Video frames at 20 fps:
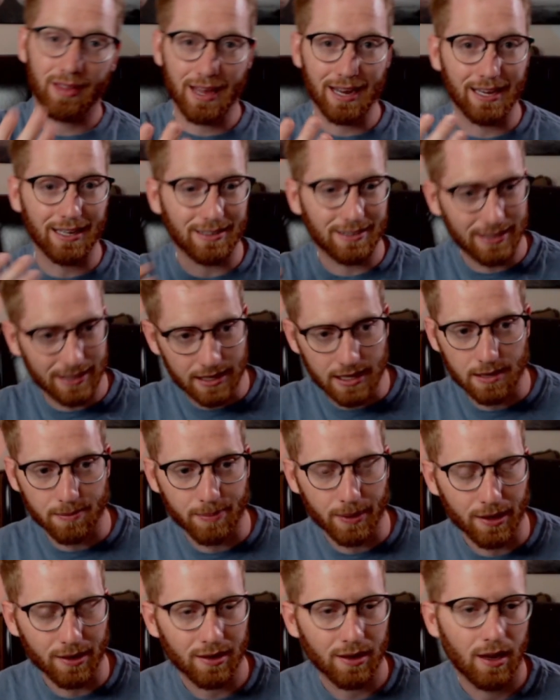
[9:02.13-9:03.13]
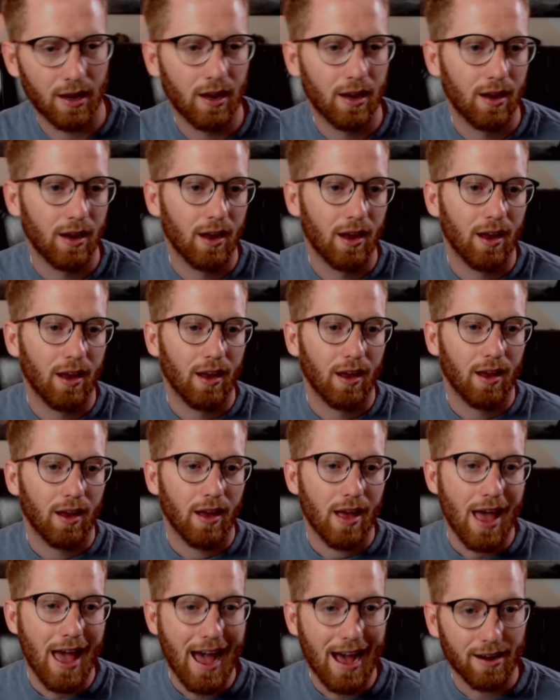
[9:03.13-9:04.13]
get to keep it.
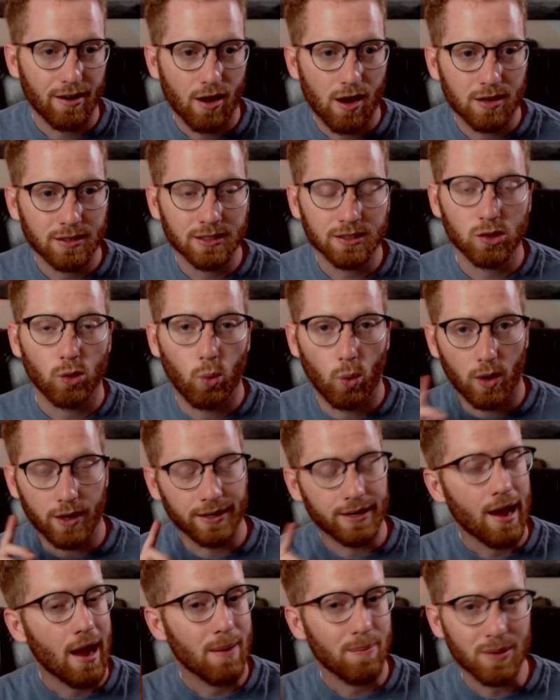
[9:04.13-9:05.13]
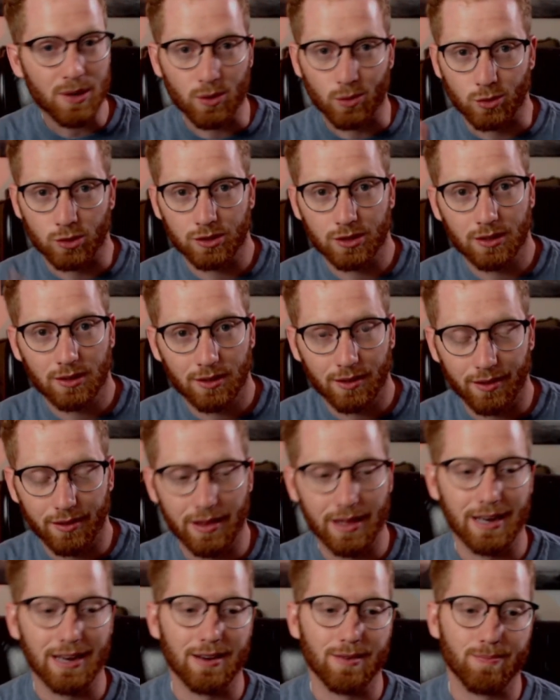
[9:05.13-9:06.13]
Add-ons, one-time use.
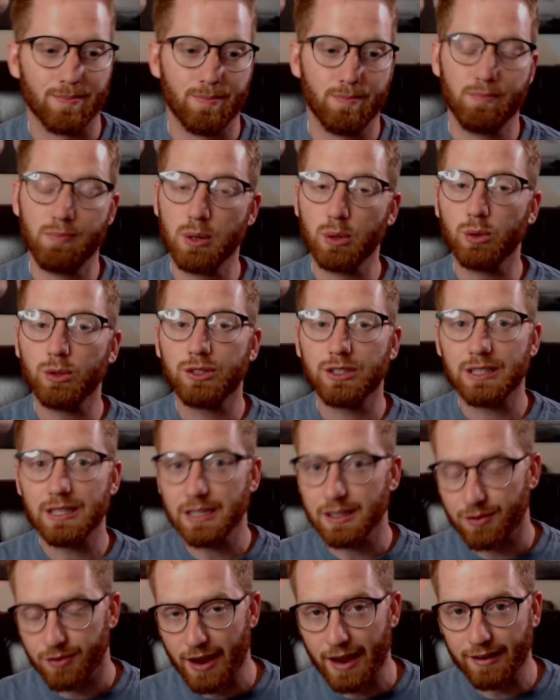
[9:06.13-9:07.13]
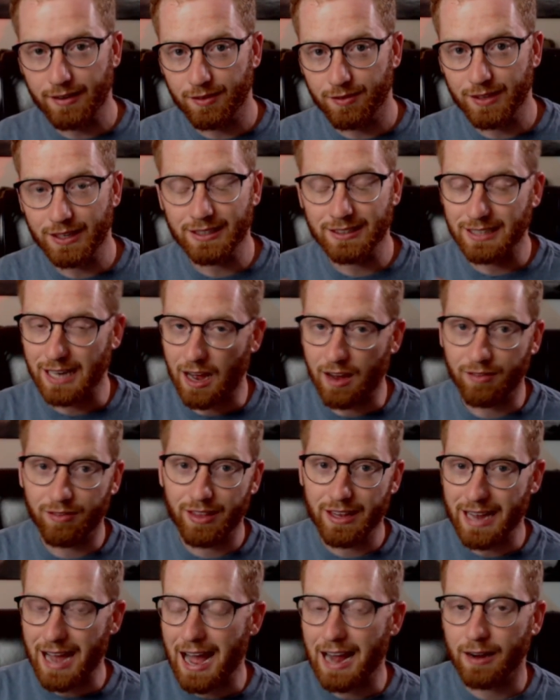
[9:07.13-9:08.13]
They boost the effectiveness of
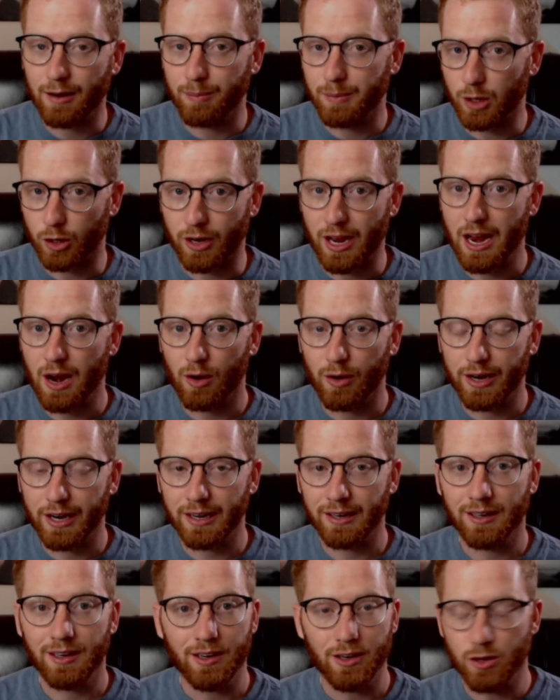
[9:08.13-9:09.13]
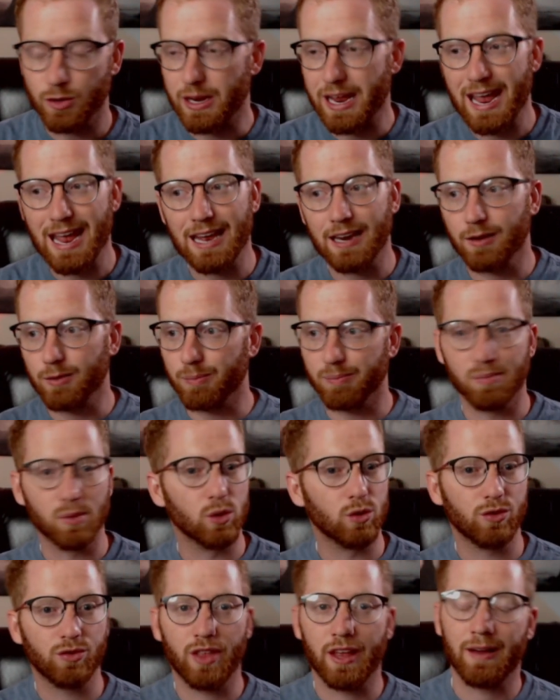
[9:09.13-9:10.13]
the item you're carrying. You can't
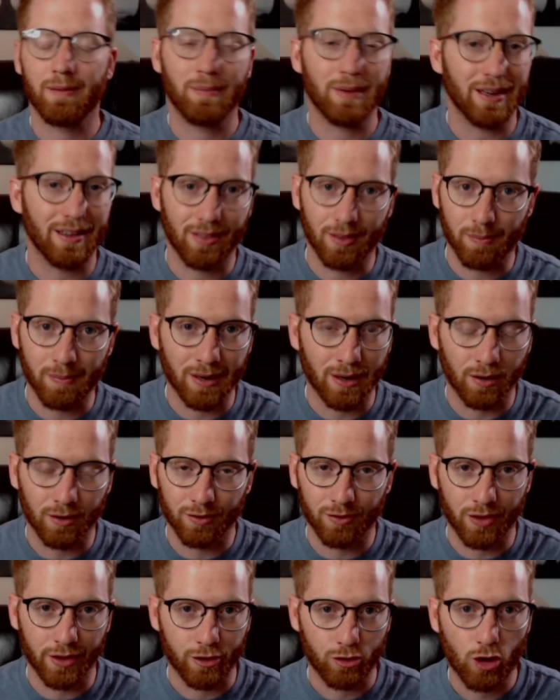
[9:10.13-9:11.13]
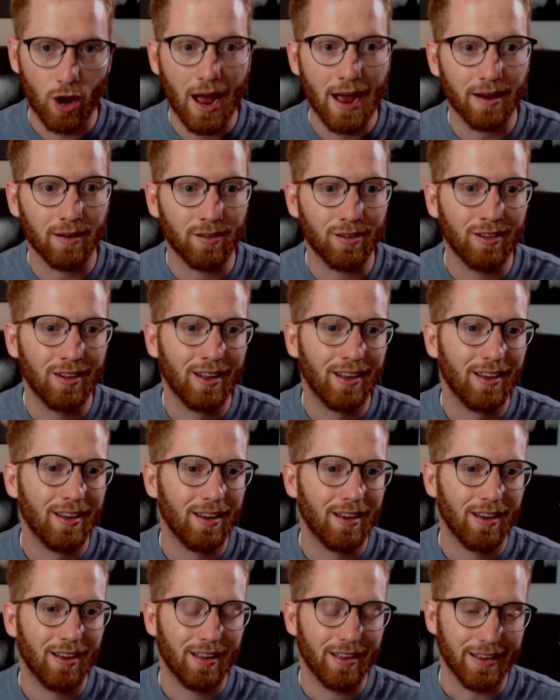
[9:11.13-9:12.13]
move them in the middle of the trial.
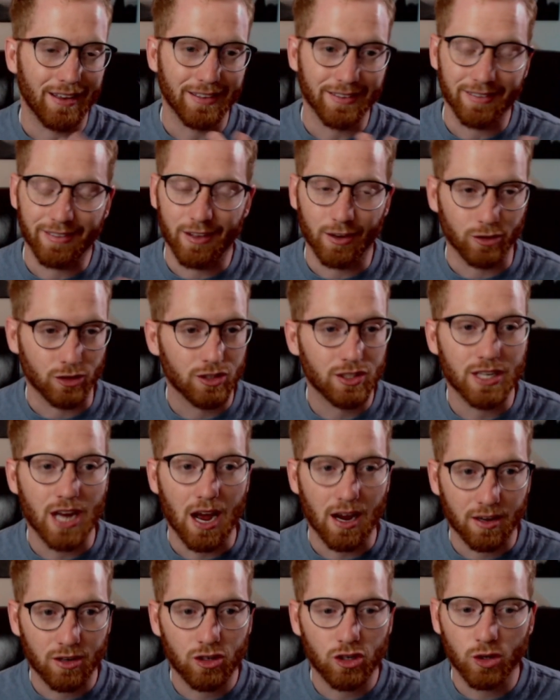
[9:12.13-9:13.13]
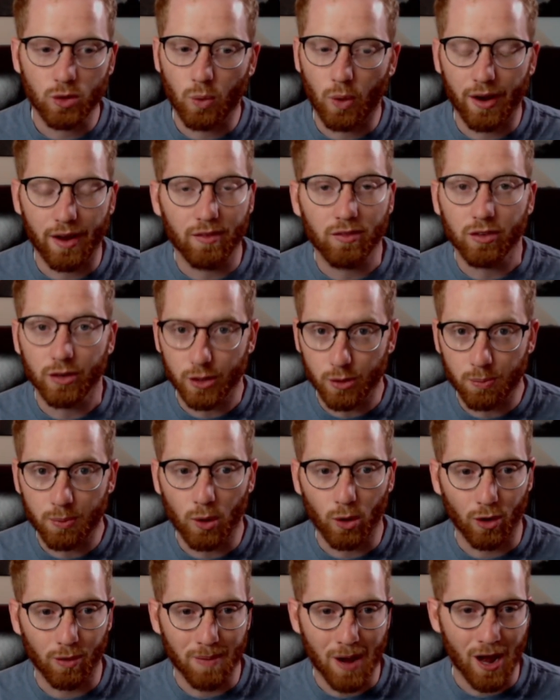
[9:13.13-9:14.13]
They're stuck to whatever you
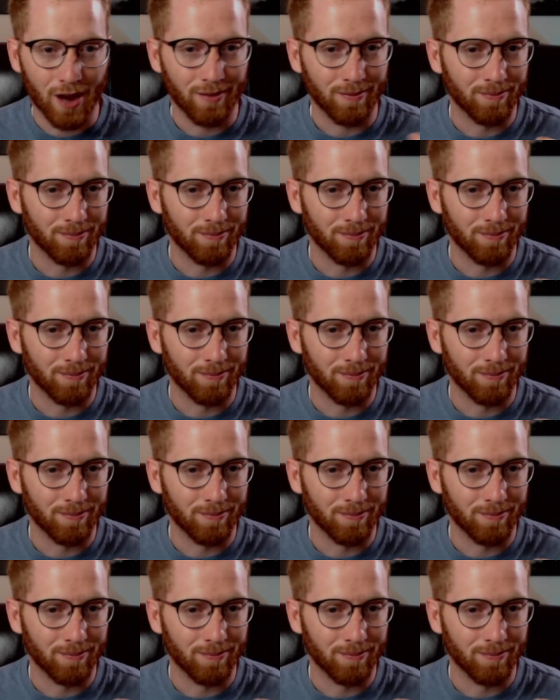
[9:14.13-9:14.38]
put them on.